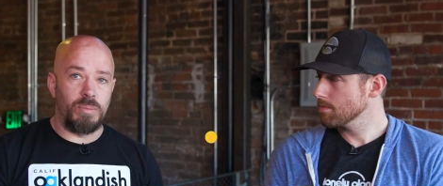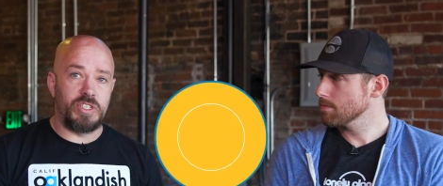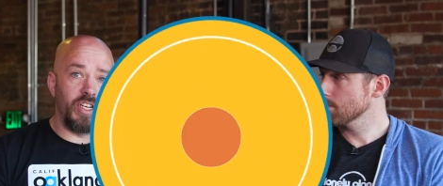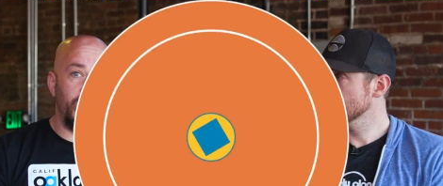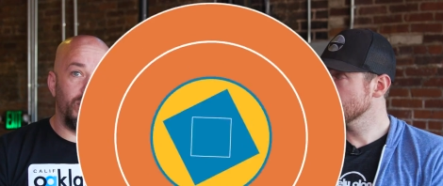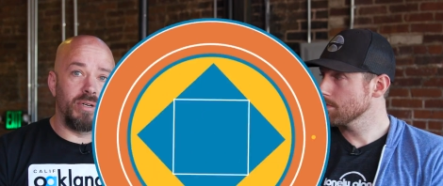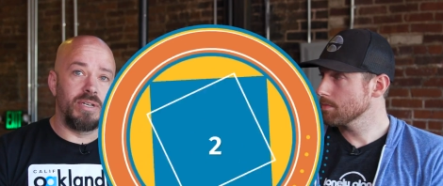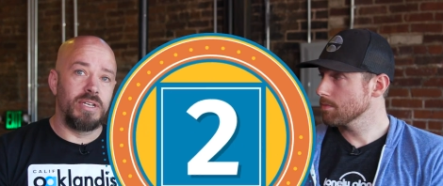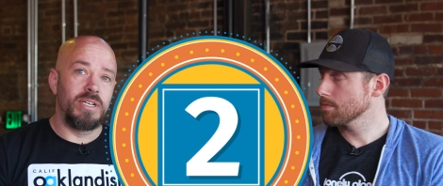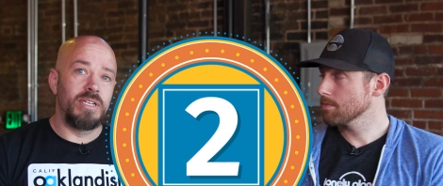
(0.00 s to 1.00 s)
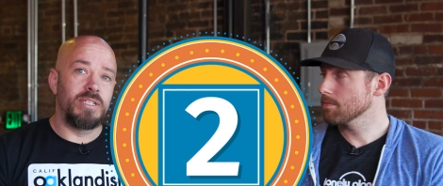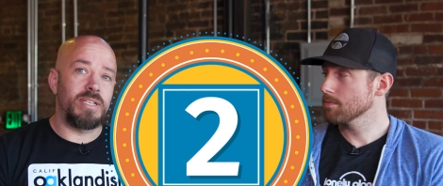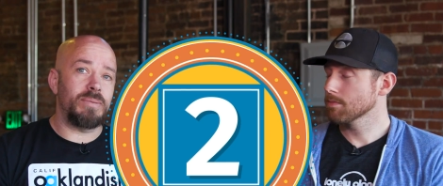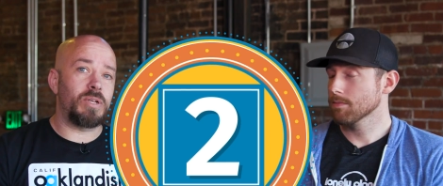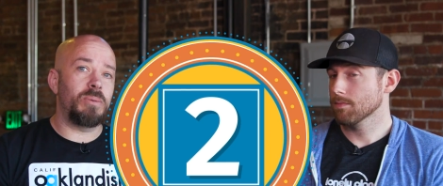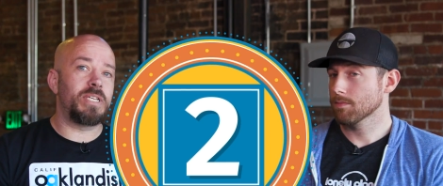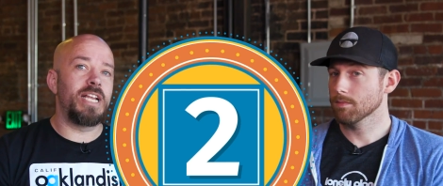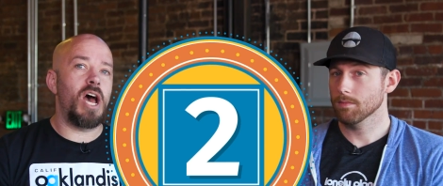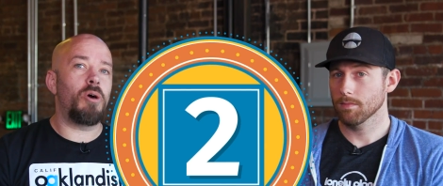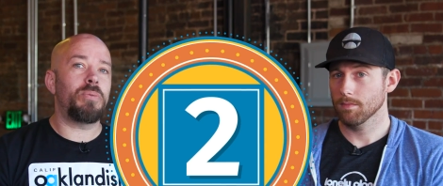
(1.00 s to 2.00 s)
Speaker 1: Number two, TypeScript
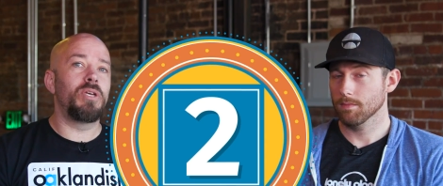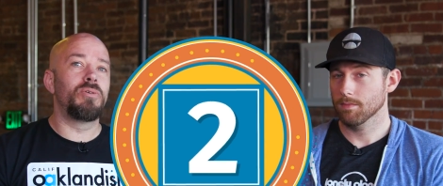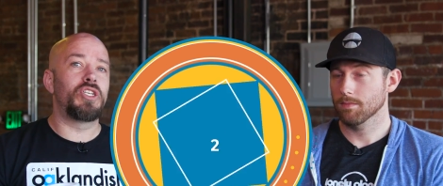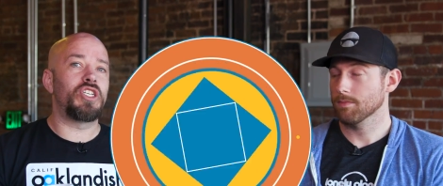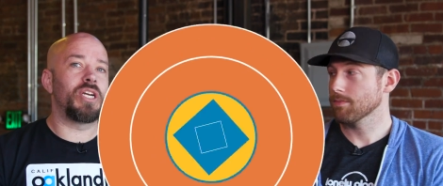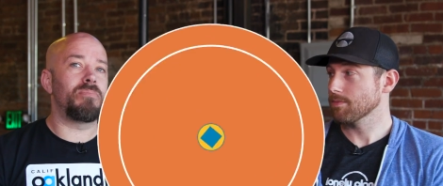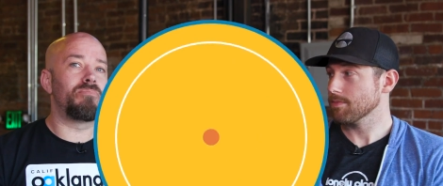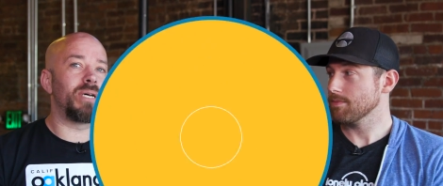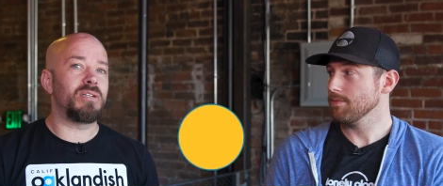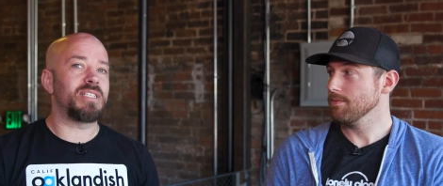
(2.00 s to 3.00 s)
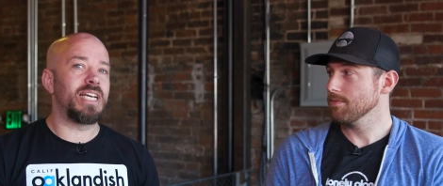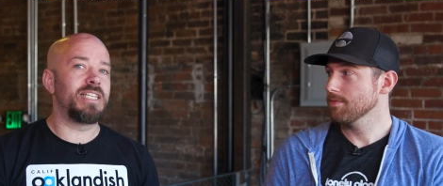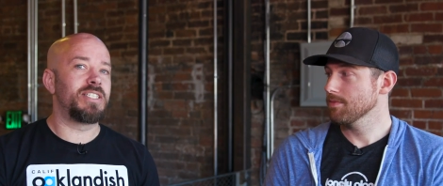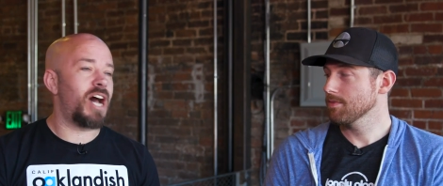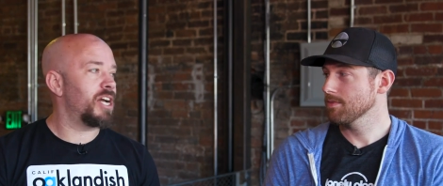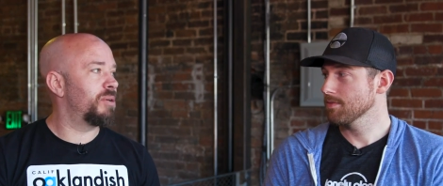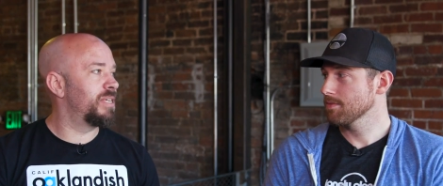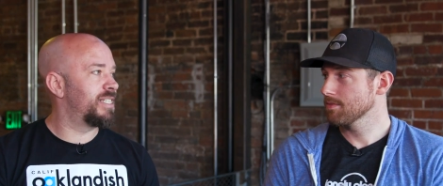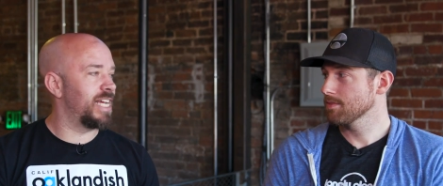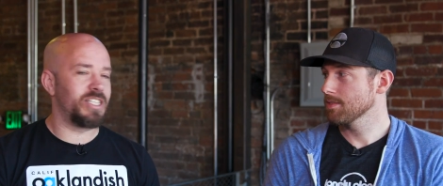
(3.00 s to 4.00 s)
can help you ship built-in
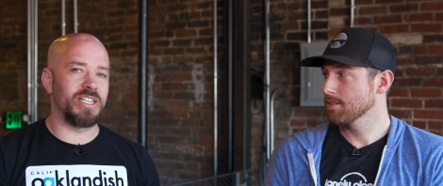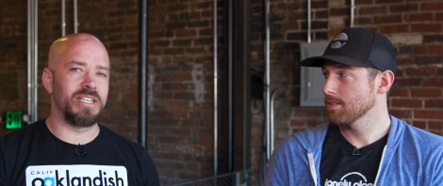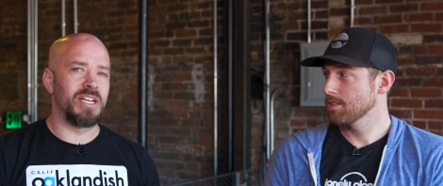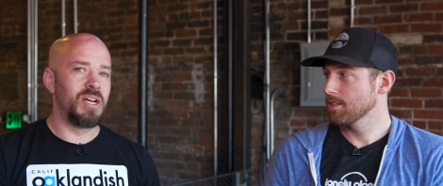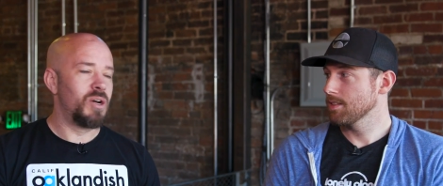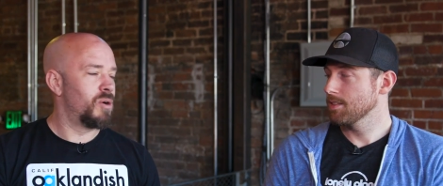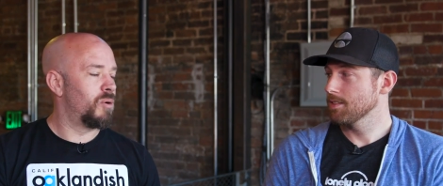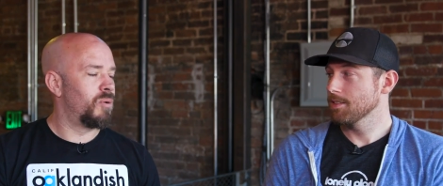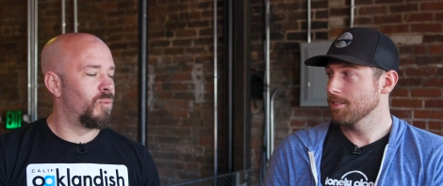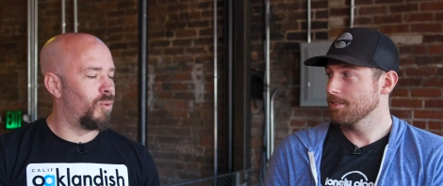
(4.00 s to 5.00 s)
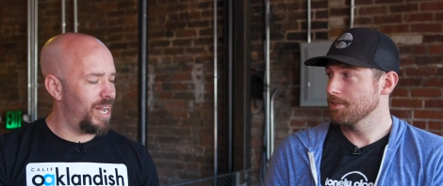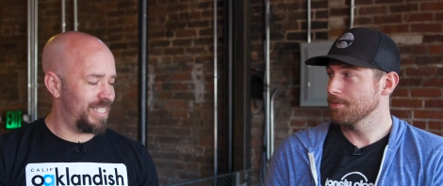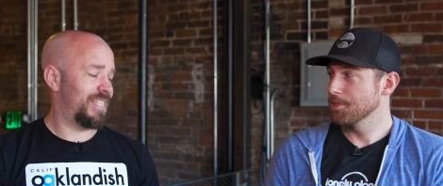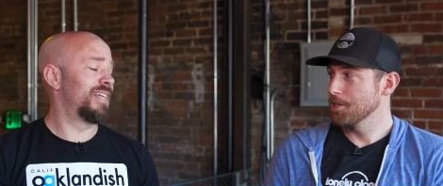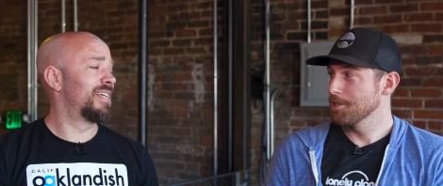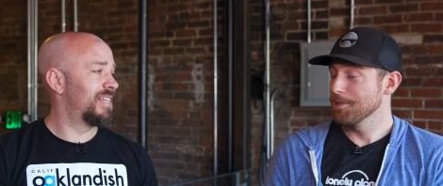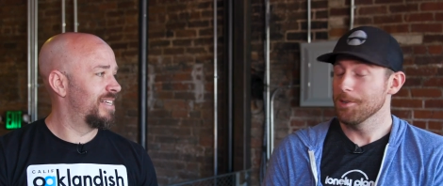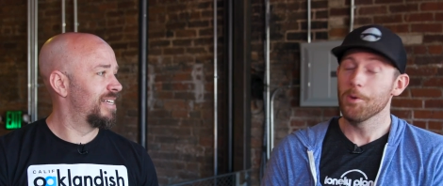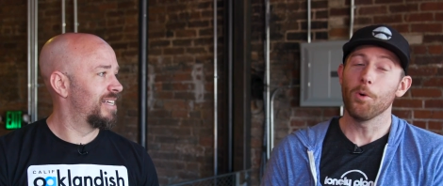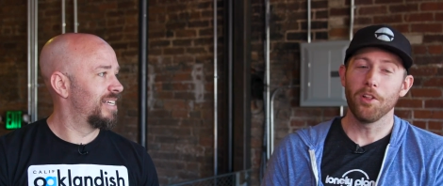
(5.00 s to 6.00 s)
documentation. What?
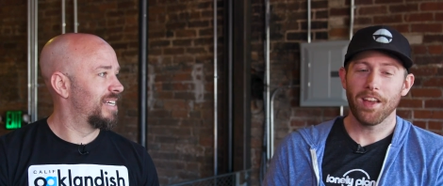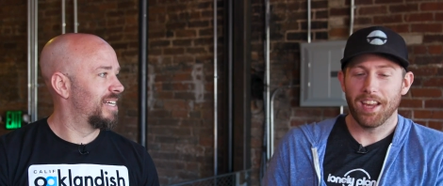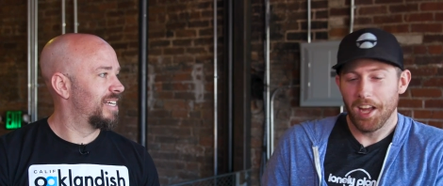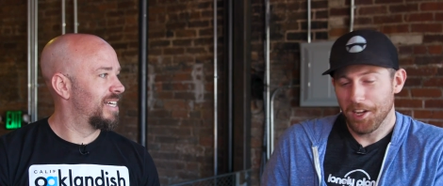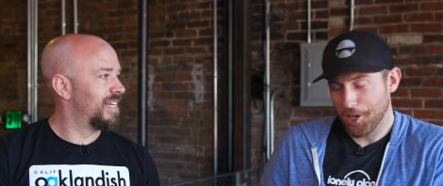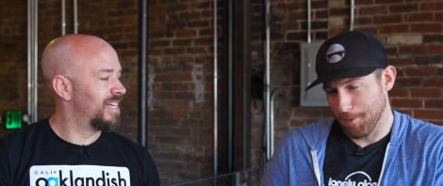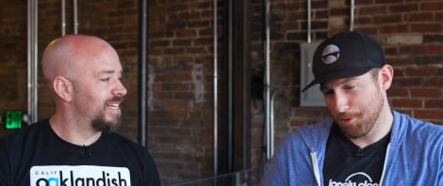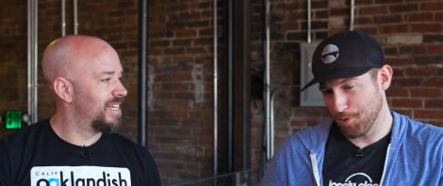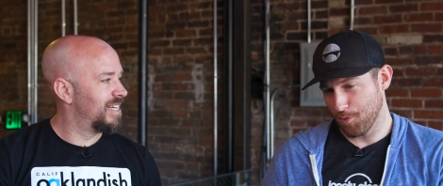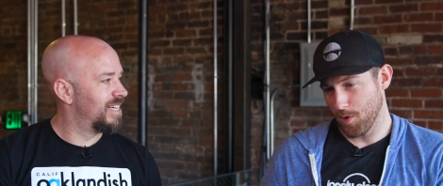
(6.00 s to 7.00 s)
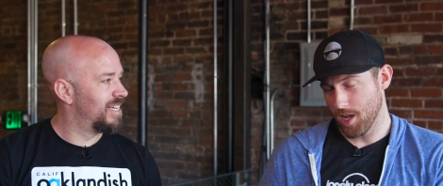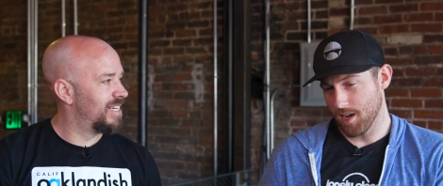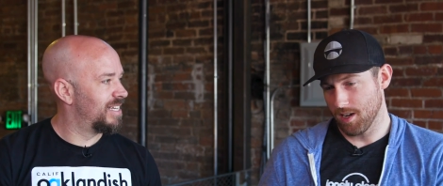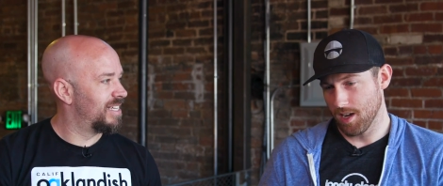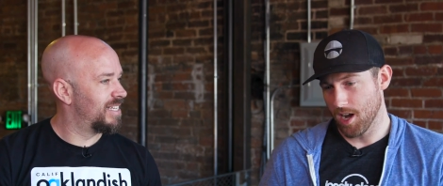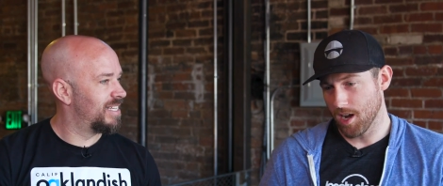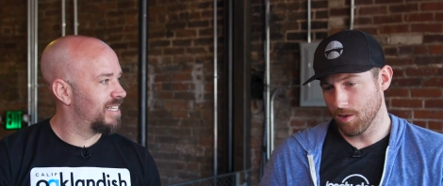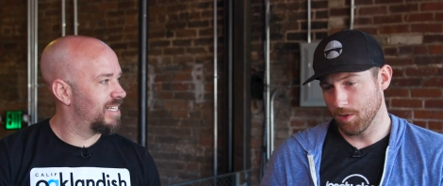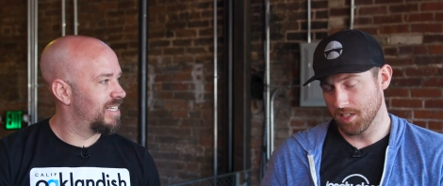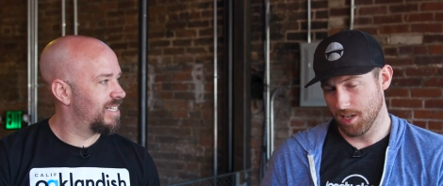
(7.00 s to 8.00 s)
Speaker 2: Well, that kind of comes with what
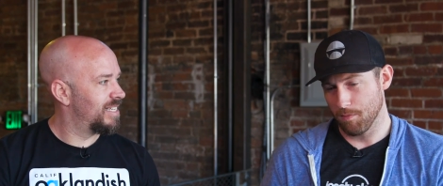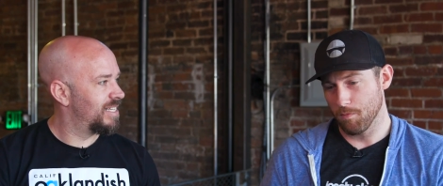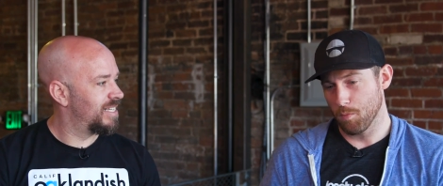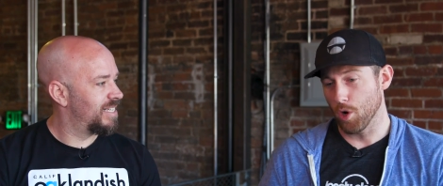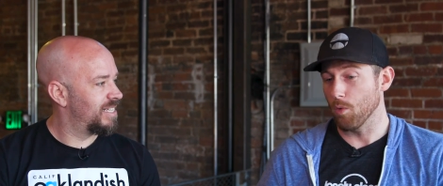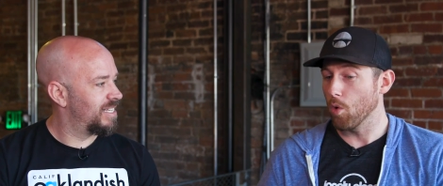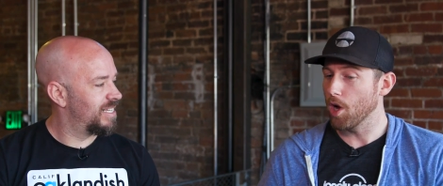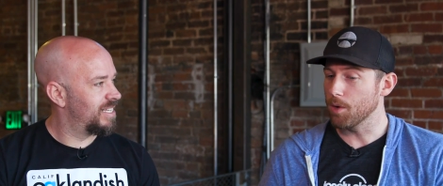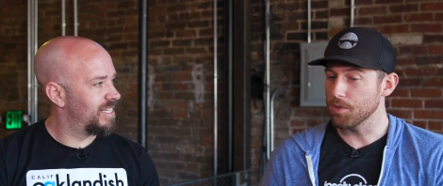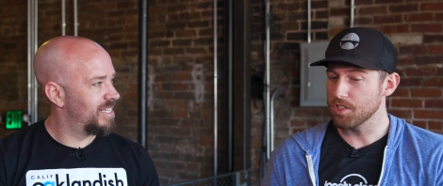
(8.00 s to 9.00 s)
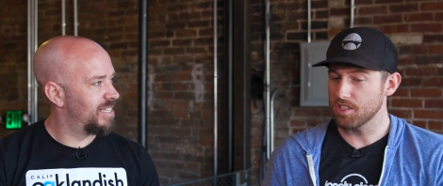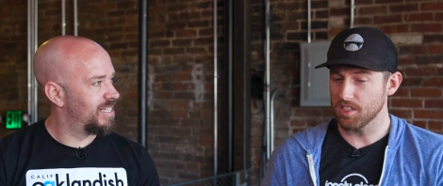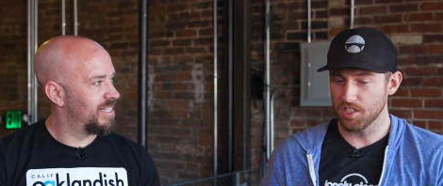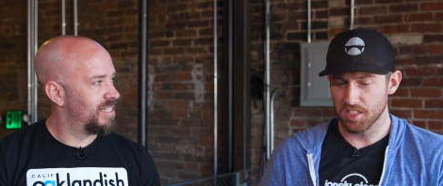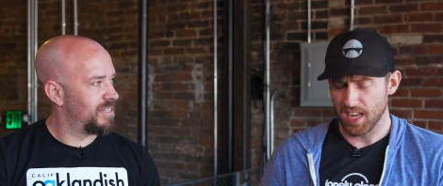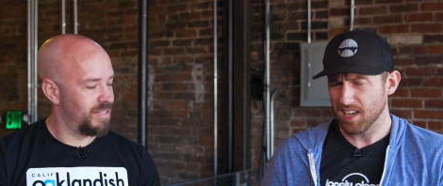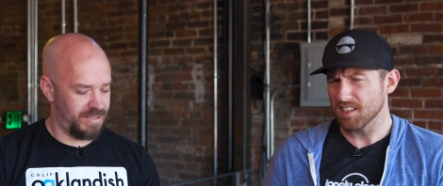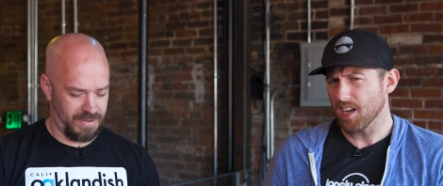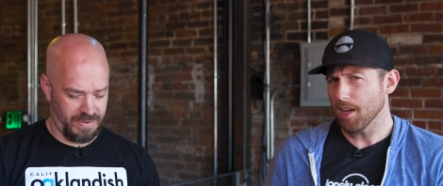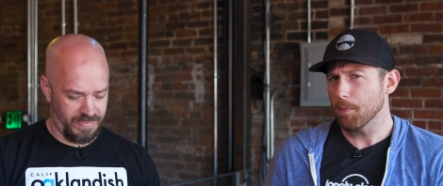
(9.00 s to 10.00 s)
uh, we said in point one, which is that
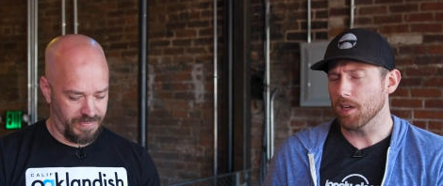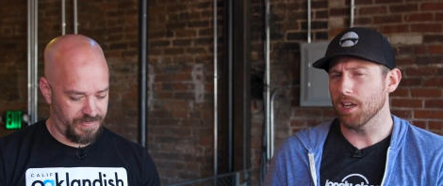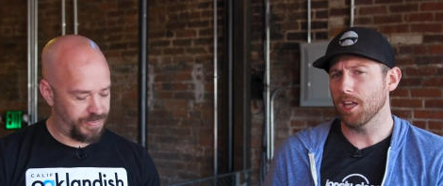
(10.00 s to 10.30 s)
static typing